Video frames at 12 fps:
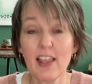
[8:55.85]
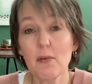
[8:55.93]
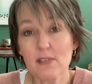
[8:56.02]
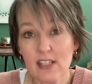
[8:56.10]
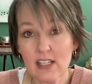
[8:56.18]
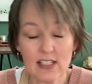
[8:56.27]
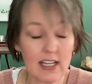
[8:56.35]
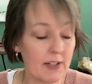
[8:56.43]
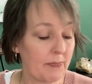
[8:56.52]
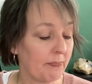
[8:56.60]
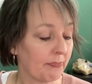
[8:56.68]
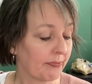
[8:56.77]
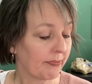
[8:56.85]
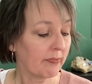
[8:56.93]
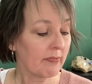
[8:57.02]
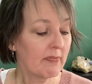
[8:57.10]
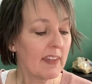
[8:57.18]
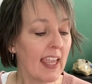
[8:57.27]
That was the intent.
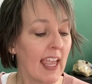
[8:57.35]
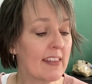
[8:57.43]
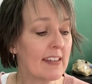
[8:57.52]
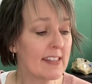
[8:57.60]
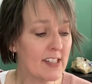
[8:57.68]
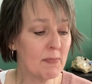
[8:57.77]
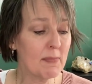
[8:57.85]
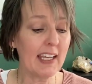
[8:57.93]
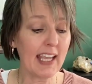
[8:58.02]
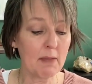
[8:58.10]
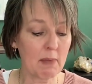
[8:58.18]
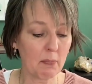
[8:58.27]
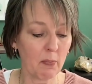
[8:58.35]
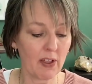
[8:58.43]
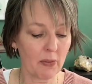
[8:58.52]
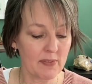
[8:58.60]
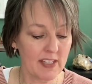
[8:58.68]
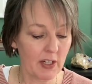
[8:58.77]
And the system that he came up
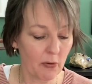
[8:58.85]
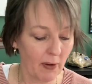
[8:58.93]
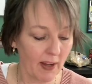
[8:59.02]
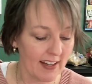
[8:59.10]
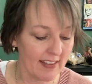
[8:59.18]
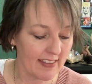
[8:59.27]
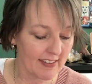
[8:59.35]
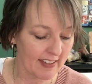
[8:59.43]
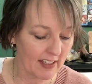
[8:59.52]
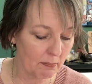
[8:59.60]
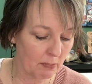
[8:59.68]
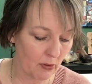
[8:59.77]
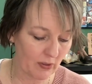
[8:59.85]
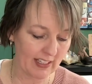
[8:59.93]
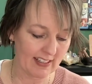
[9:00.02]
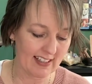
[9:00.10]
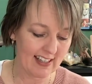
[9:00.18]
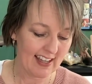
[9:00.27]
with was, he created this little
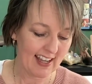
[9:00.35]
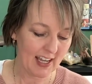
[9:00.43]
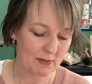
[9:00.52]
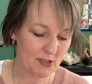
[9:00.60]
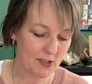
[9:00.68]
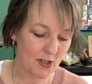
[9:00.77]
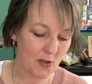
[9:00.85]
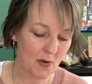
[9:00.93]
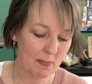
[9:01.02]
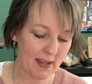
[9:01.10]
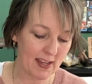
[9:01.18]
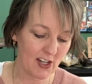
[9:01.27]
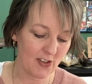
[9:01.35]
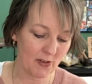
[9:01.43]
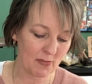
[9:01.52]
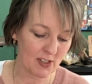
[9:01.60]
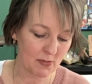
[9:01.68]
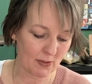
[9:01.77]
booklet. I'm going to show you a page
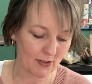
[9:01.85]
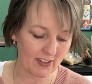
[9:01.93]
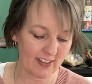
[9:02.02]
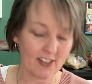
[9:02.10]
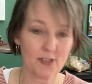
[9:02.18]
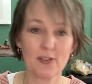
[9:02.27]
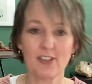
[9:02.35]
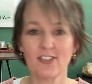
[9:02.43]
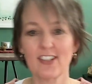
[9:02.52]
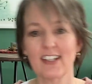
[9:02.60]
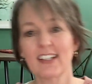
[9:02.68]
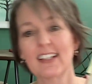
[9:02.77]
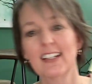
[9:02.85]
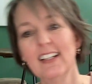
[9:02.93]
from his booklet. Here's what it looks like.